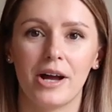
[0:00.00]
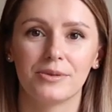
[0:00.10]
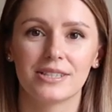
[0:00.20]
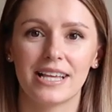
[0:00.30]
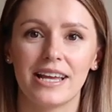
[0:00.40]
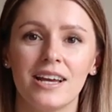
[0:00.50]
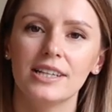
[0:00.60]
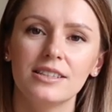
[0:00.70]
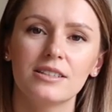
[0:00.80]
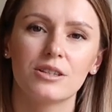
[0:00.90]
I would say
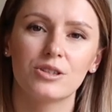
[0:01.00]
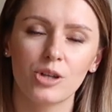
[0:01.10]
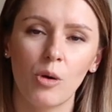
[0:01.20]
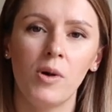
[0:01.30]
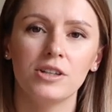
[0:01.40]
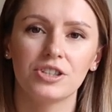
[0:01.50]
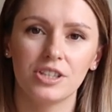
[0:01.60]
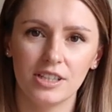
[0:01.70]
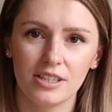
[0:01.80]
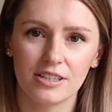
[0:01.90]
it is so much
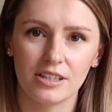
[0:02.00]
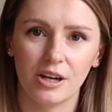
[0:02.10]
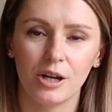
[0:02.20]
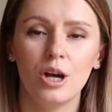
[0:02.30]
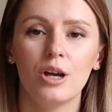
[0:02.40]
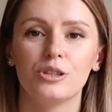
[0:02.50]
easier